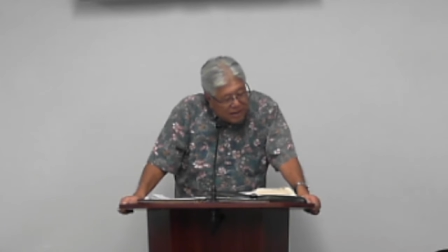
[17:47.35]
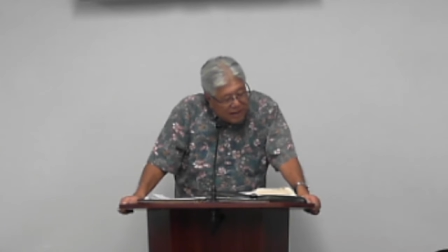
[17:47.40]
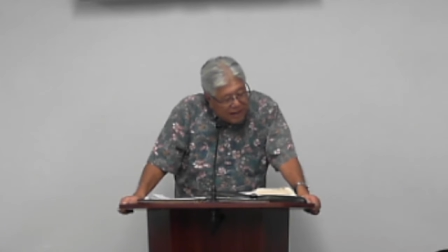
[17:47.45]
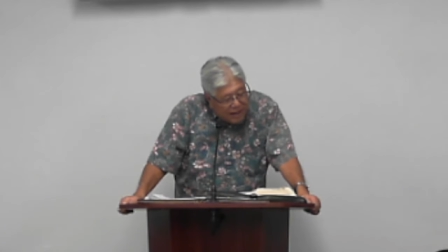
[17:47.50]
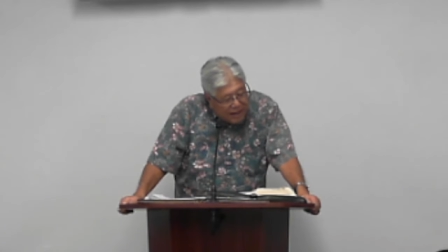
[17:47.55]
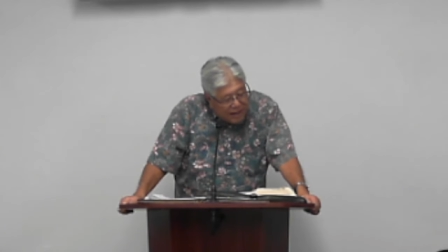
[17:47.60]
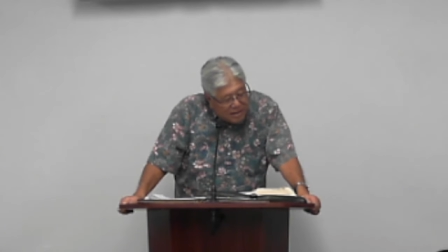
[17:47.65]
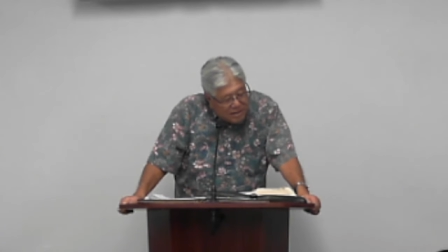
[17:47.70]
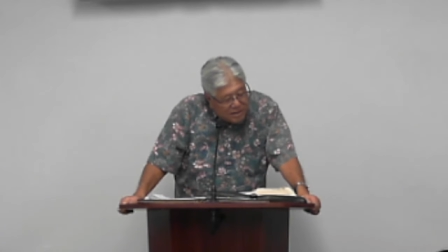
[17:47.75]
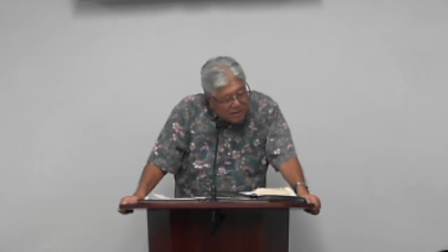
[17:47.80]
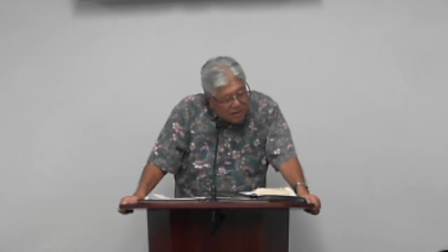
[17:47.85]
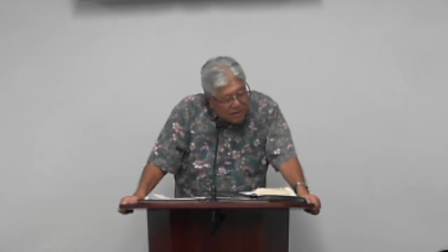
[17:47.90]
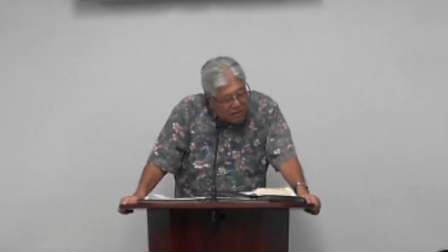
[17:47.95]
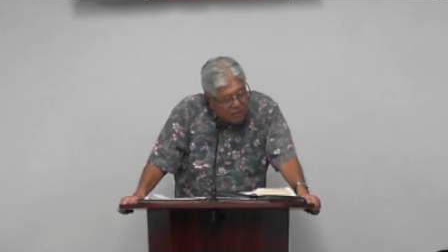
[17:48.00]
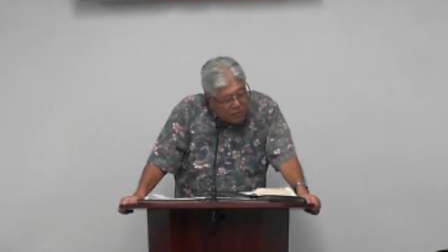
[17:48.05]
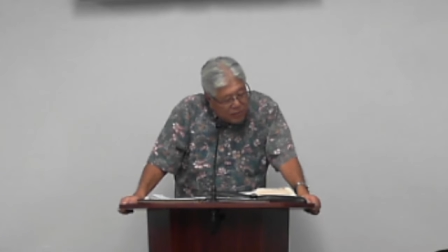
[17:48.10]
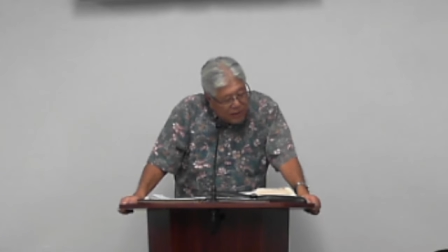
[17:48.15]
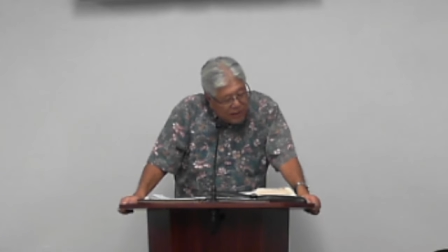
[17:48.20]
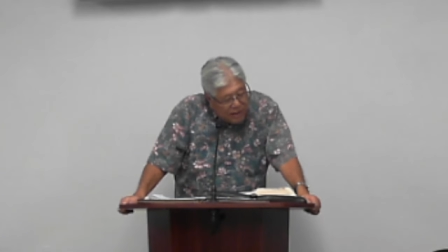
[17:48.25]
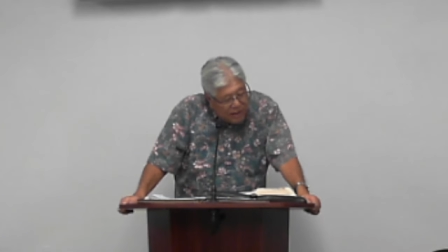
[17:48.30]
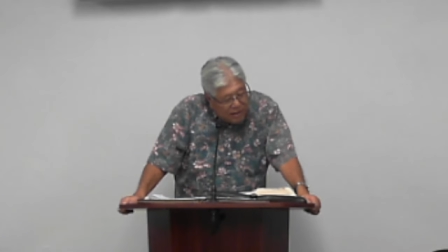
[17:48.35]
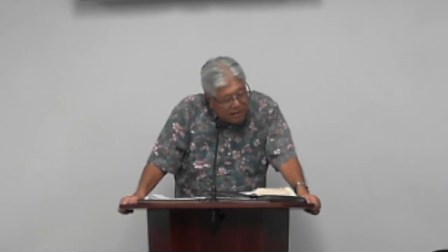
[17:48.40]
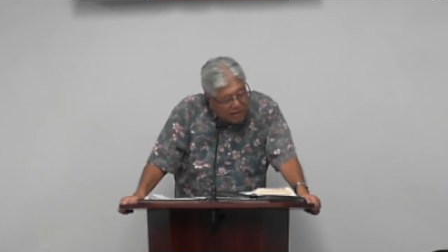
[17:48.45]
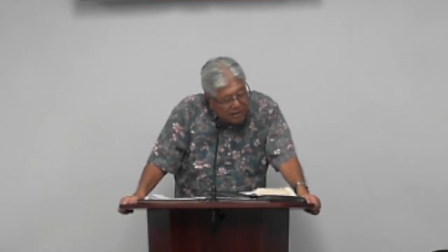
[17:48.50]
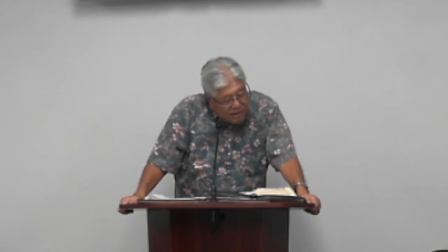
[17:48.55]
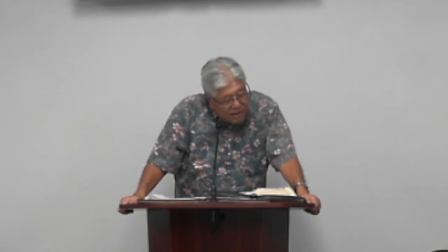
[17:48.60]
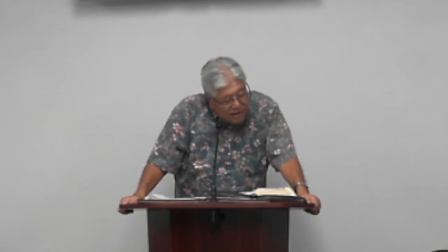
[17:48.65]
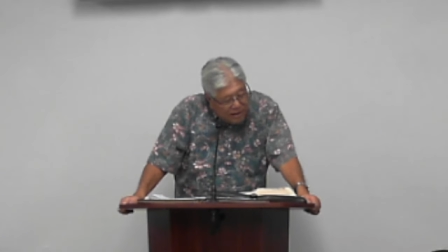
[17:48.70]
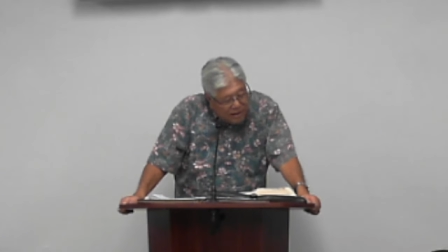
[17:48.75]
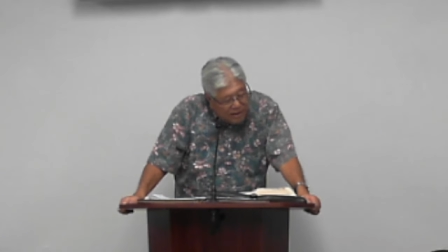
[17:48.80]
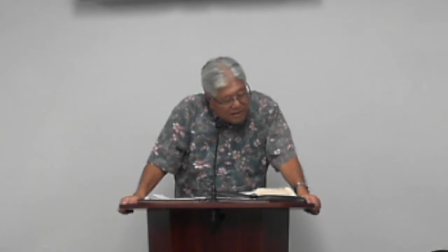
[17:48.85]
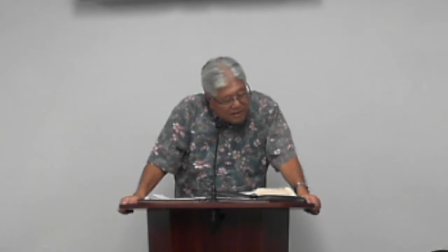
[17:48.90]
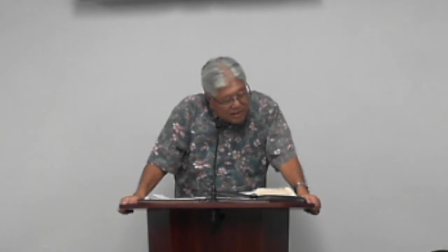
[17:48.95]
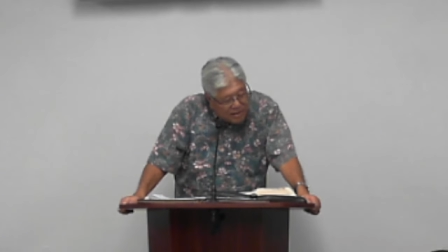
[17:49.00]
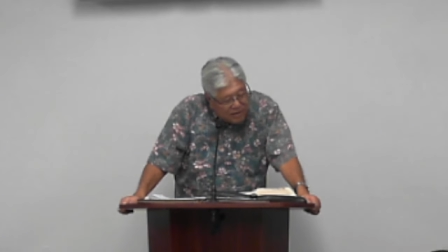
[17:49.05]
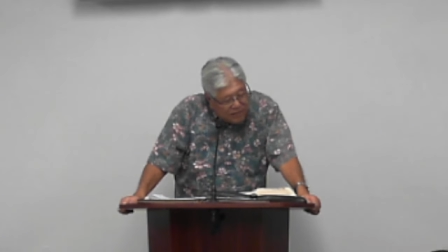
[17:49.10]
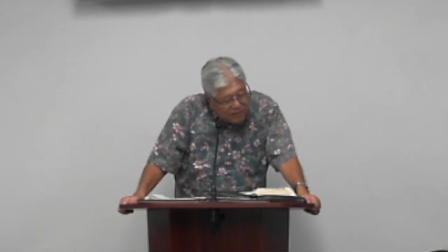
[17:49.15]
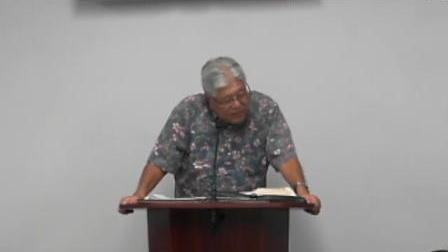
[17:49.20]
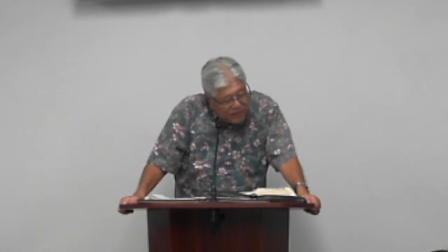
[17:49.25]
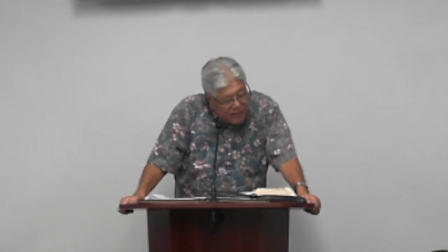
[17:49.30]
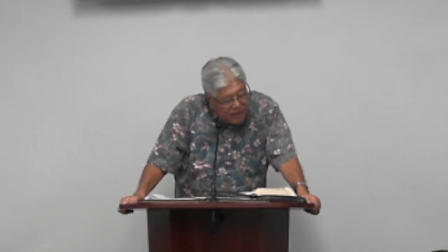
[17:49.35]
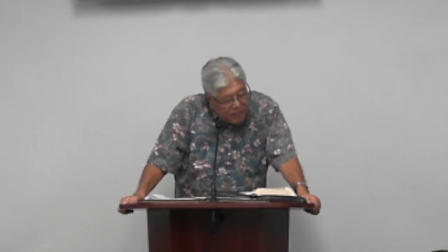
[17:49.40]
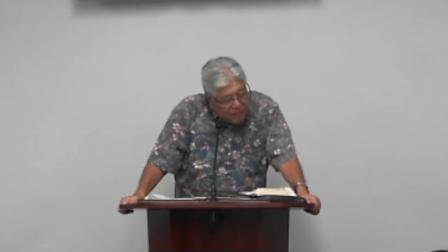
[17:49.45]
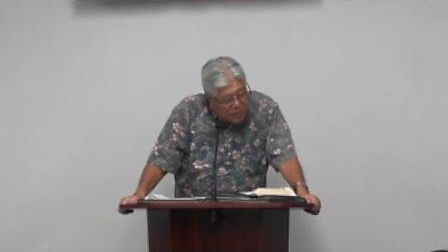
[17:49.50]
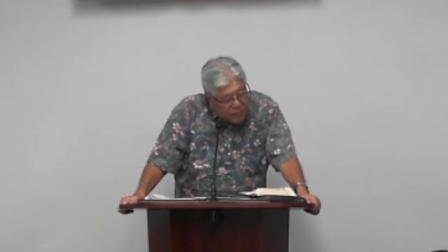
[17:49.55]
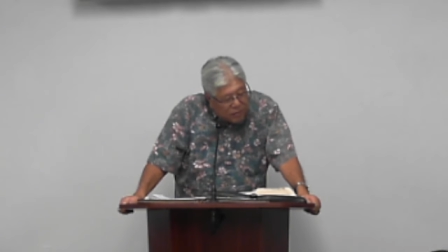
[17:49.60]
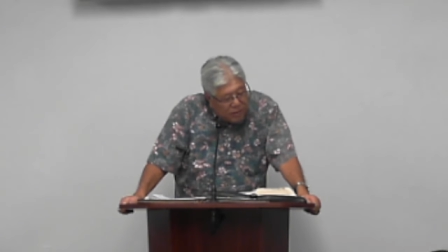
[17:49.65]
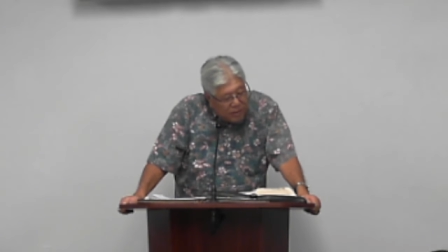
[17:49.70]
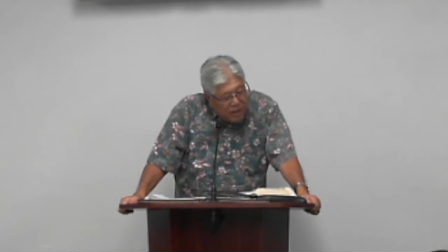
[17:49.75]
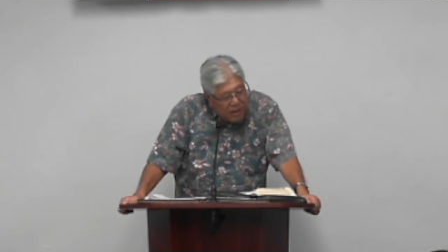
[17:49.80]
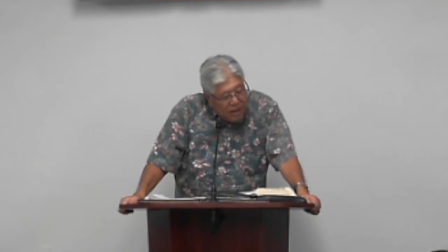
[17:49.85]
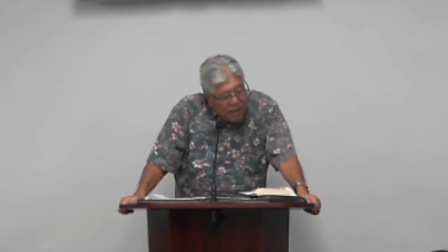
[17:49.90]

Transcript: the hands that are weak and the knees that are feeble,